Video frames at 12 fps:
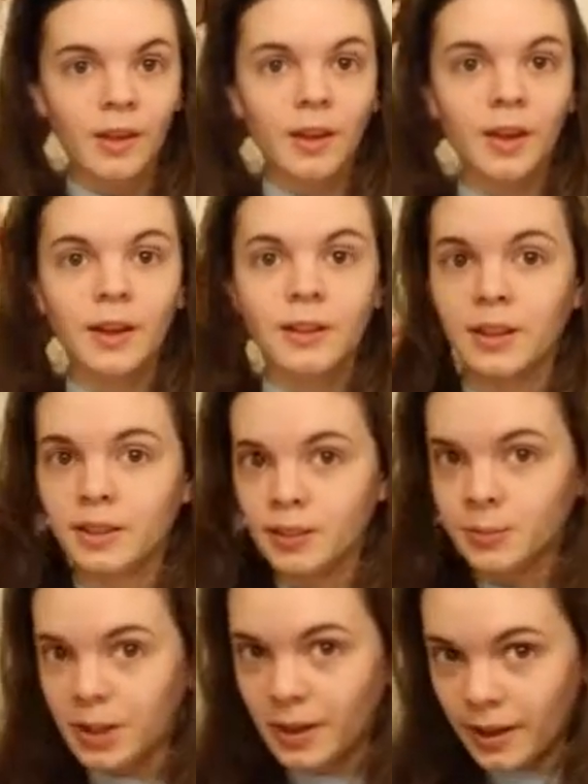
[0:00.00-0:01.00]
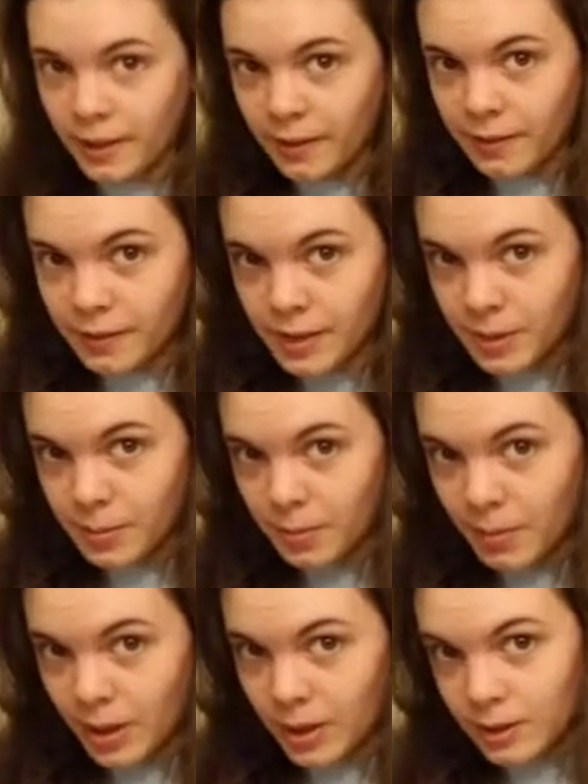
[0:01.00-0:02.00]
And now that we have the
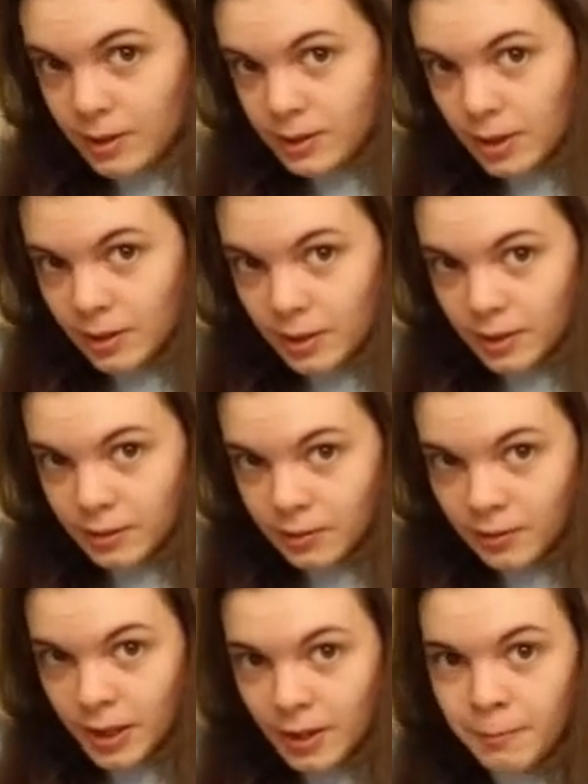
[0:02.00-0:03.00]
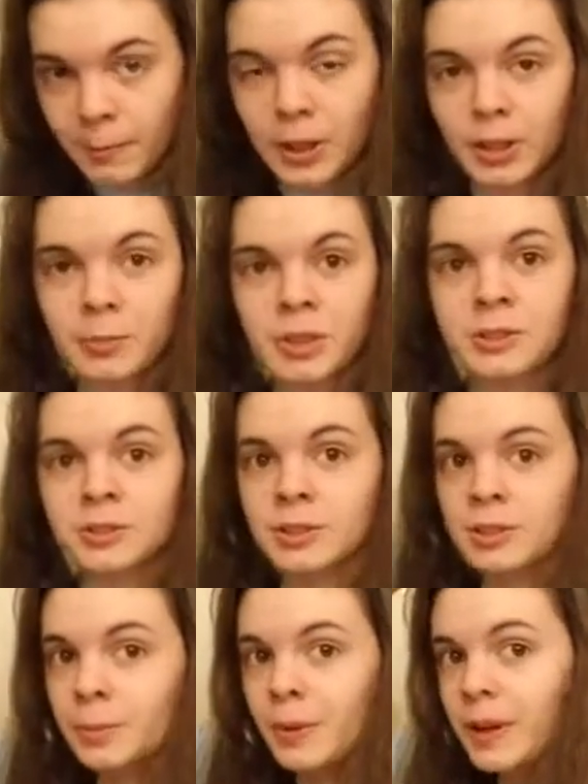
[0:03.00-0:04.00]
part down on the front, we're going to make sure that
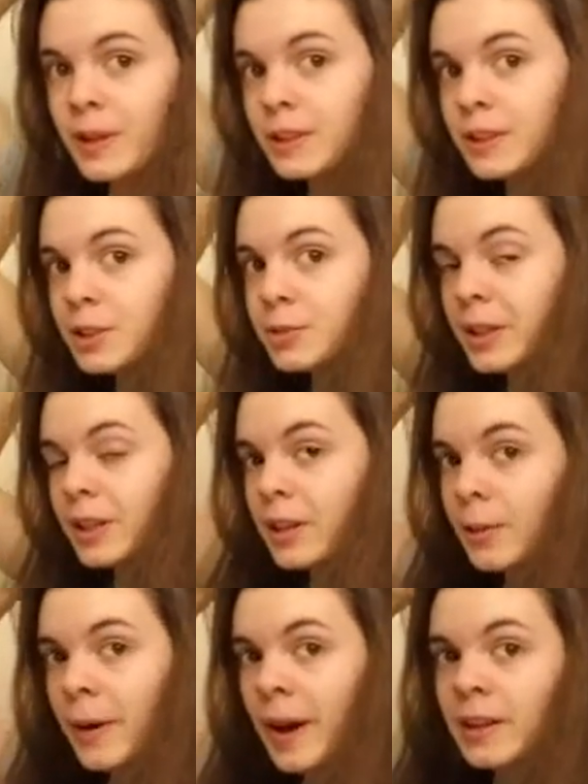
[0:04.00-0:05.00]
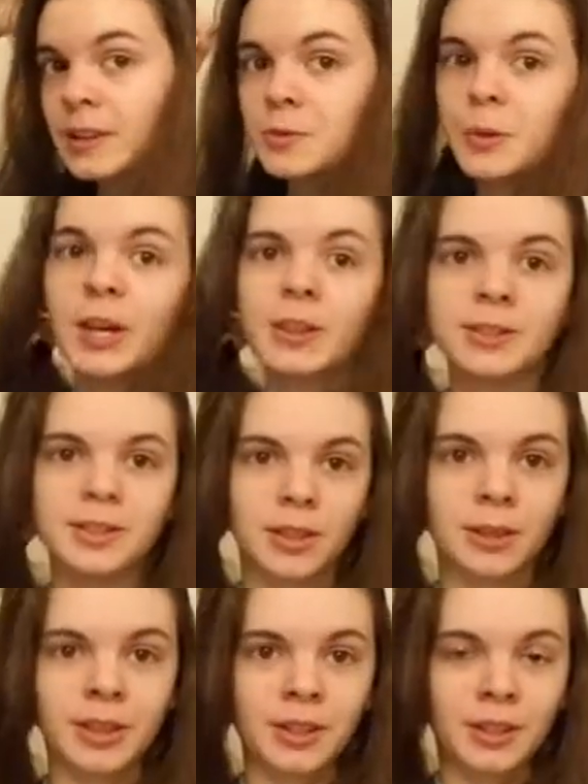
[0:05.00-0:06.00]
the part is straight in the back as well, so that
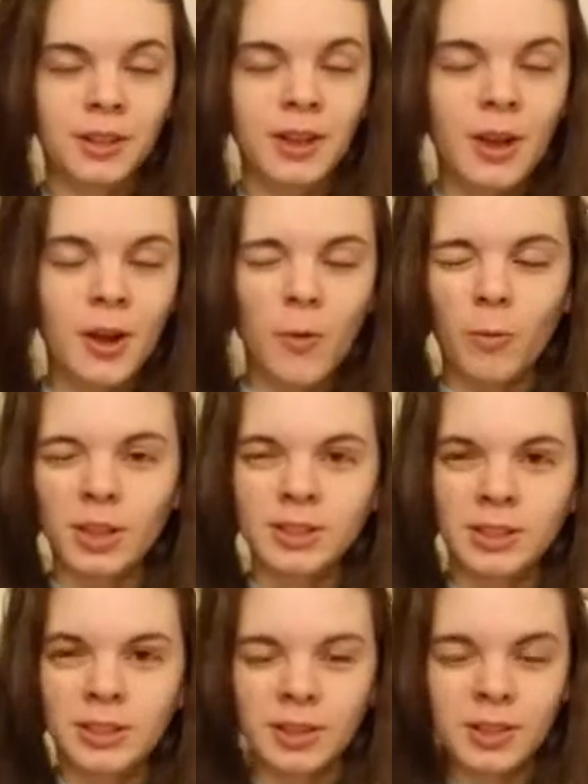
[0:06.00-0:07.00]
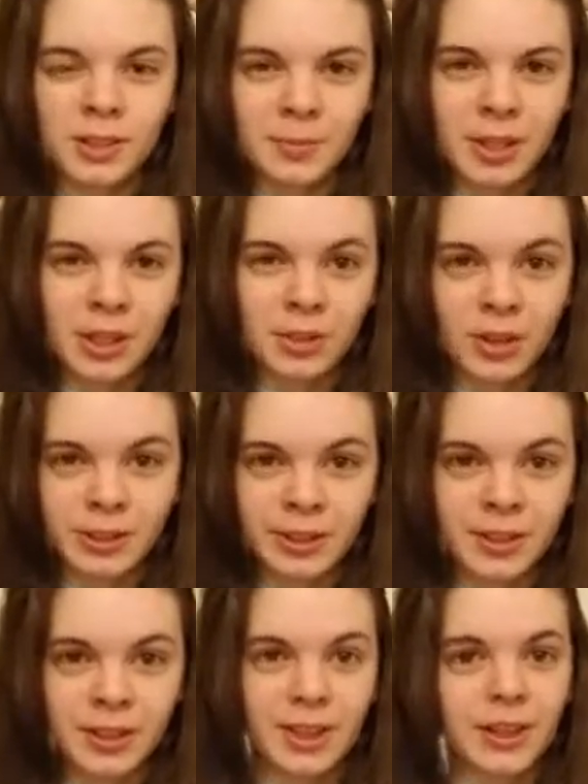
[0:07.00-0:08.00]
way then one side will end up being longer
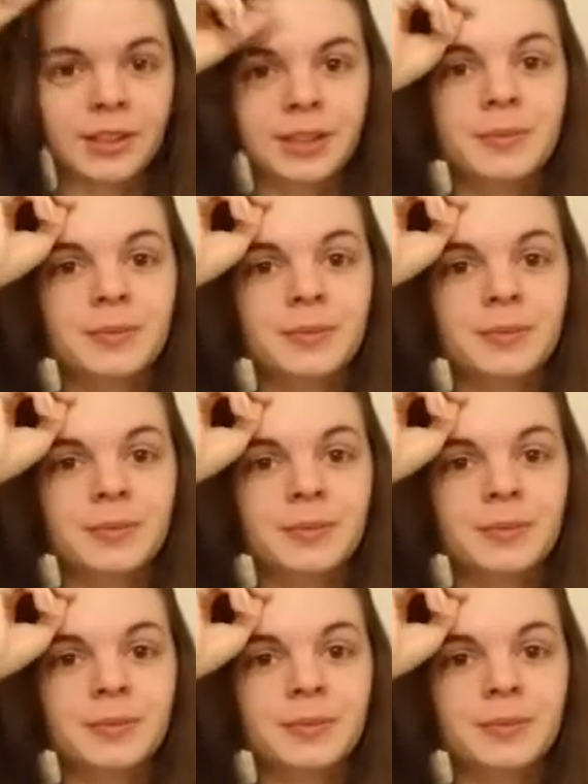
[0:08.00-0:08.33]
than the other.